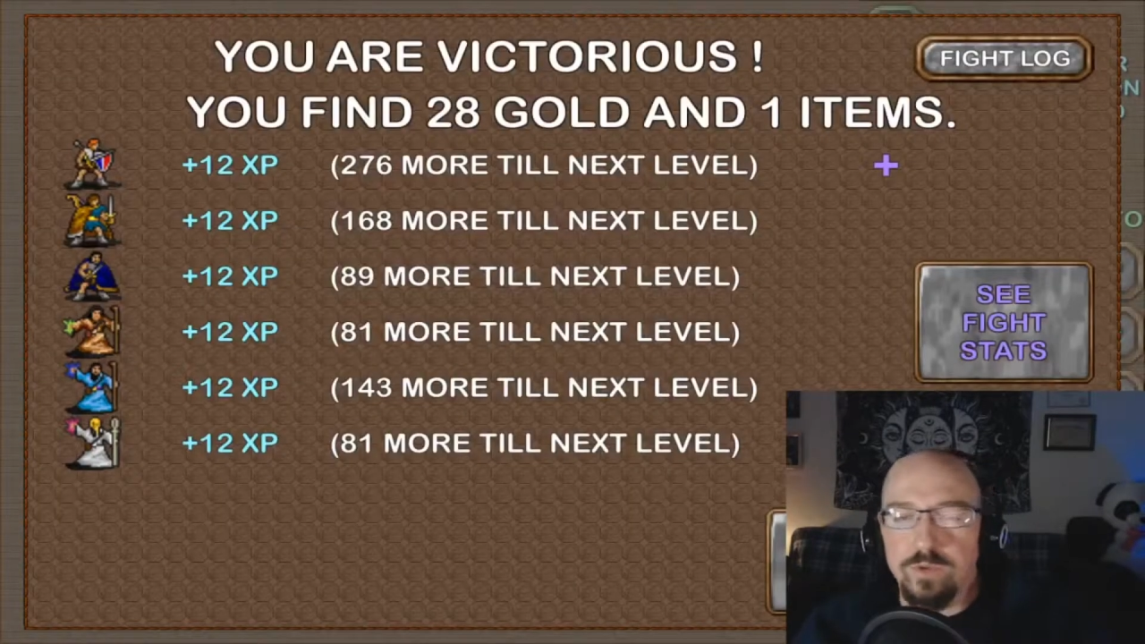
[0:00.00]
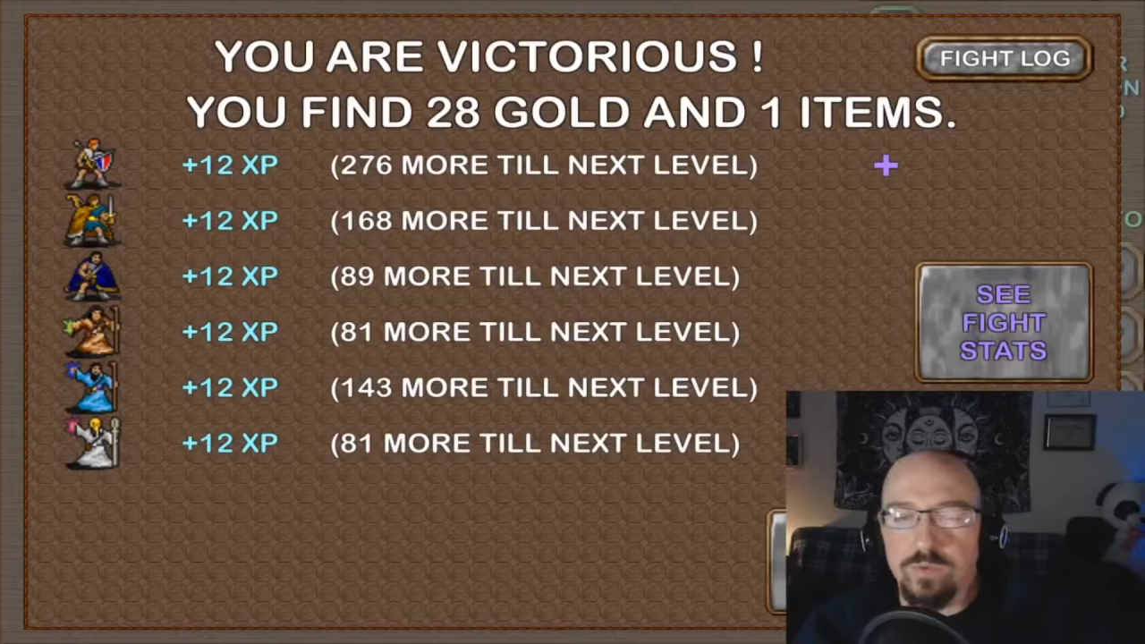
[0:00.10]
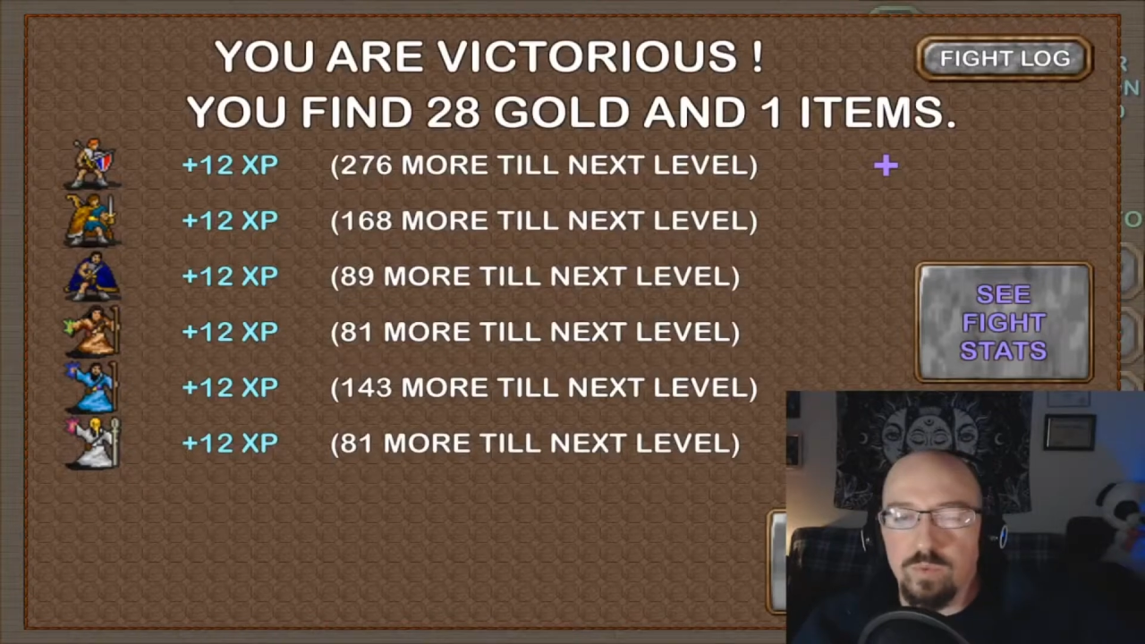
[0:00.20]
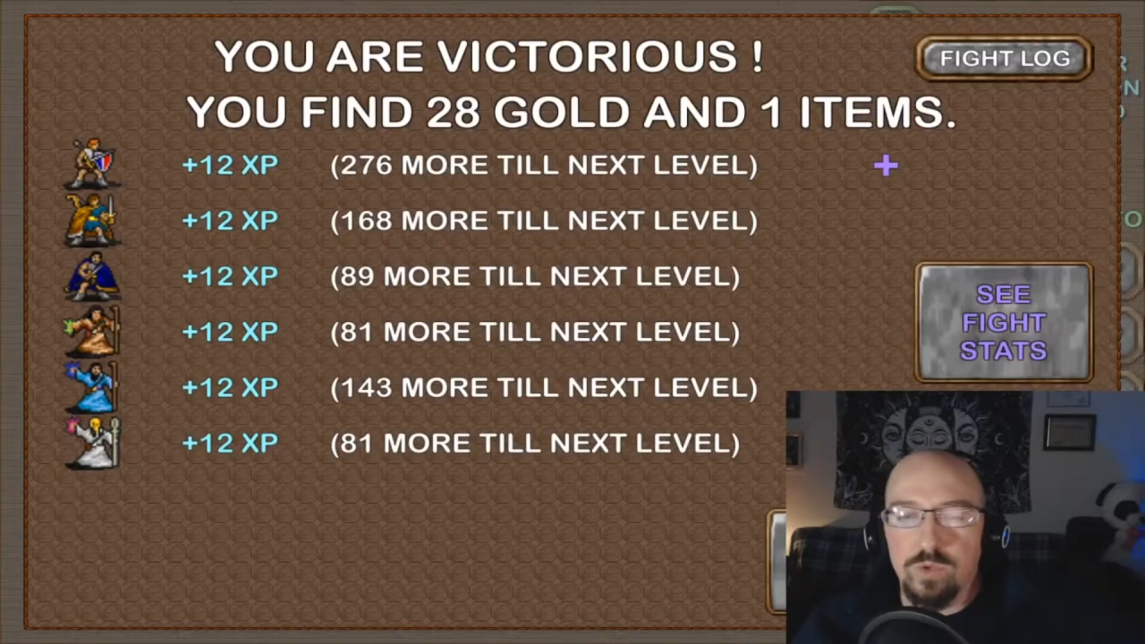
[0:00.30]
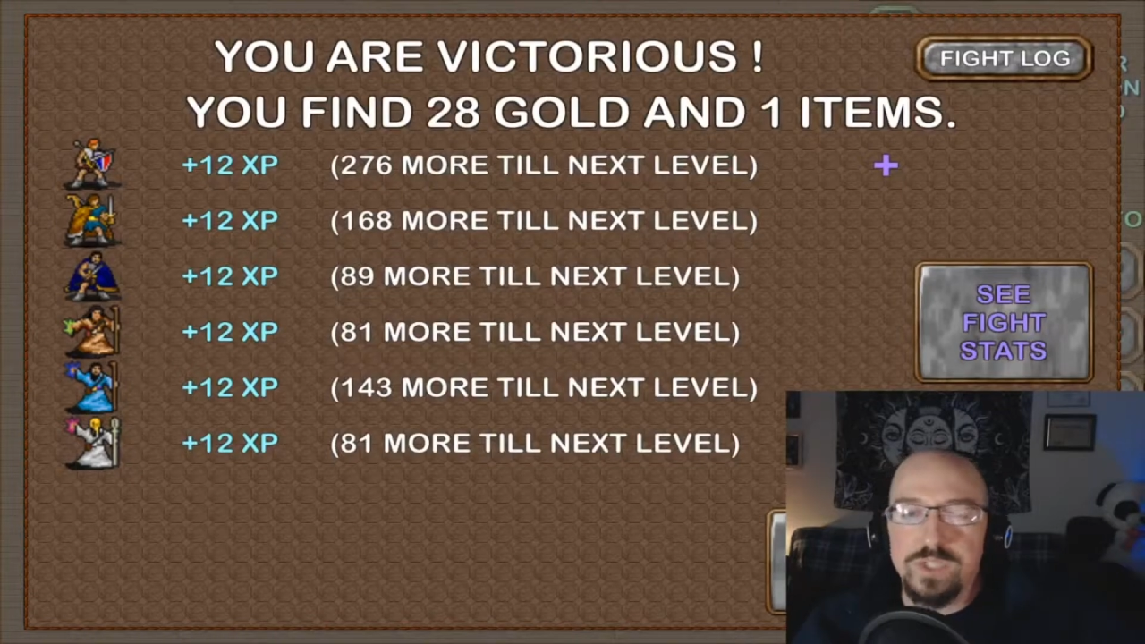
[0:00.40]

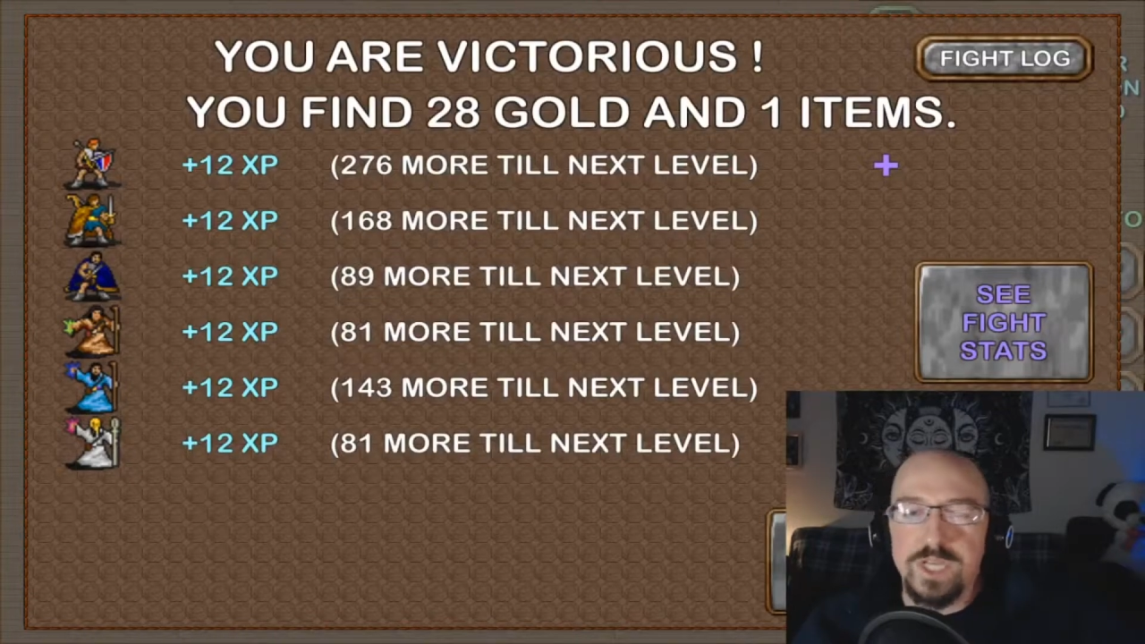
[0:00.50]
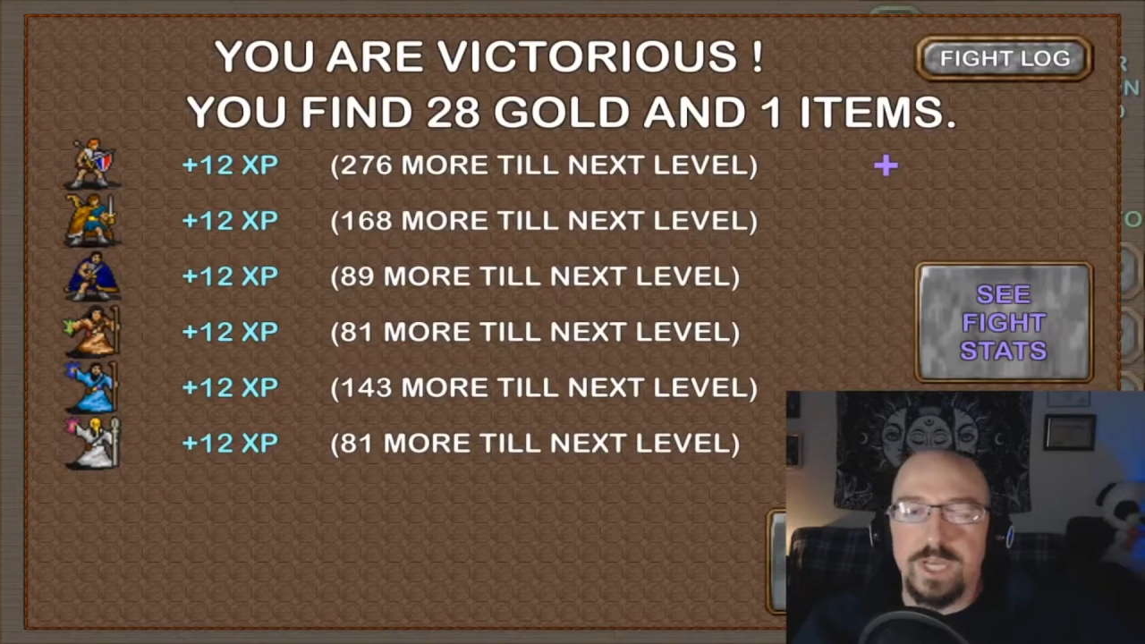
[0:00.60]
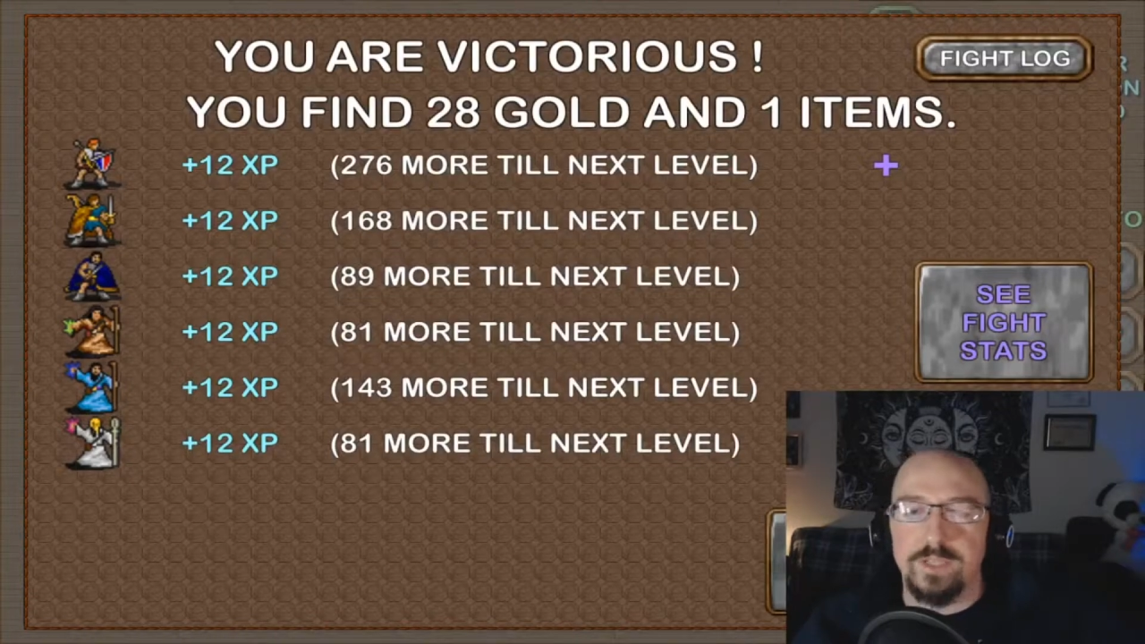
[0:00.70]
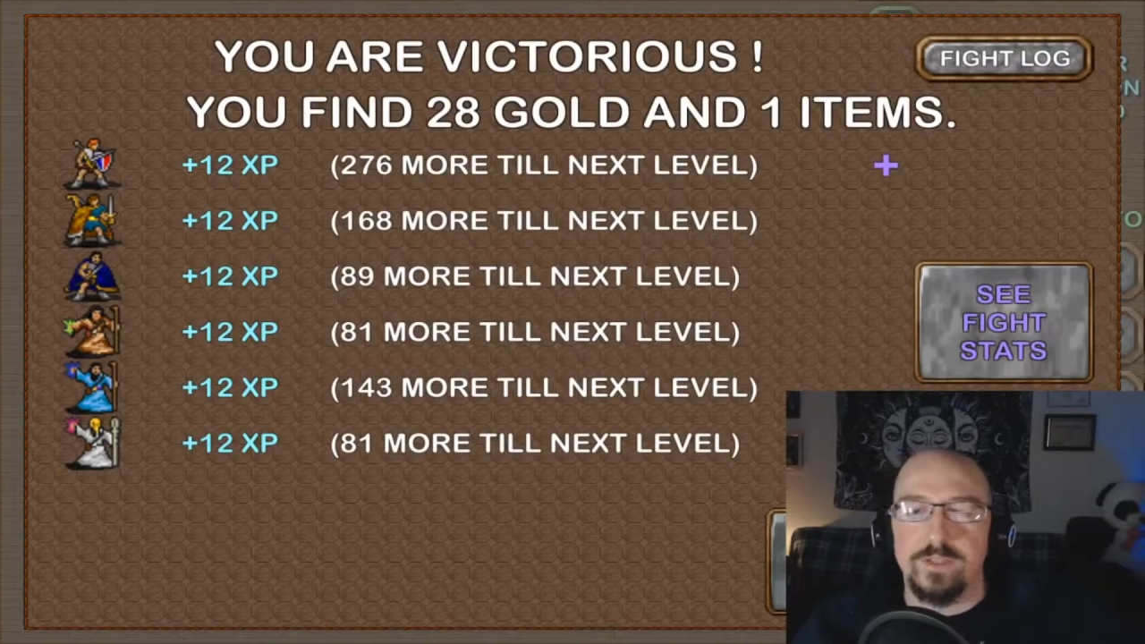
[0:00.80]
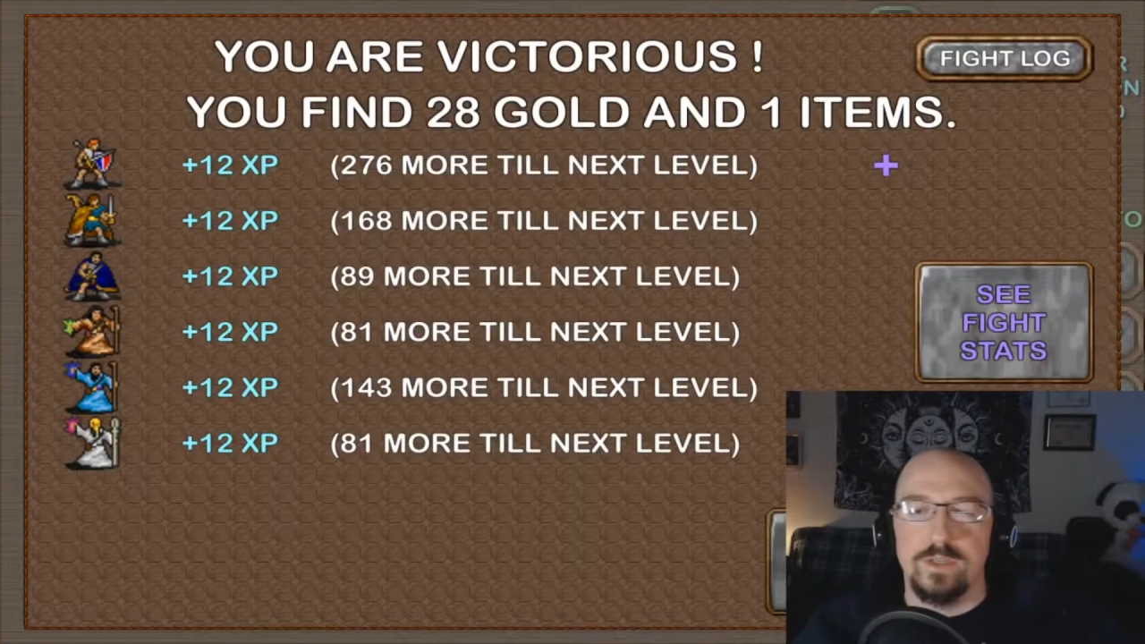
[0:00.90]

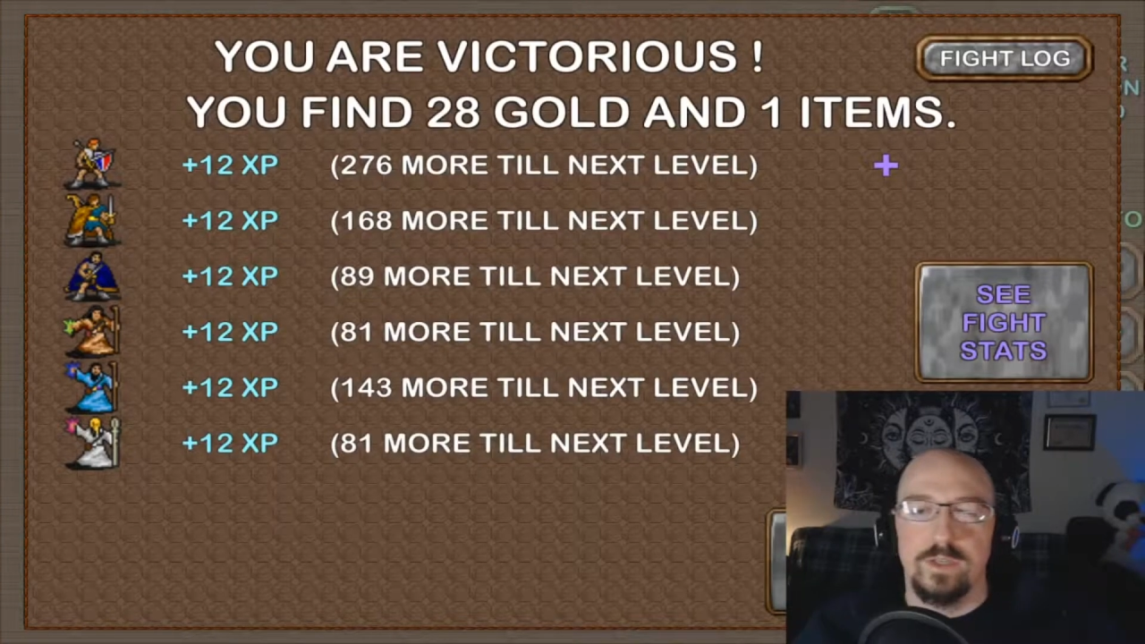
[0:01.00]
rotate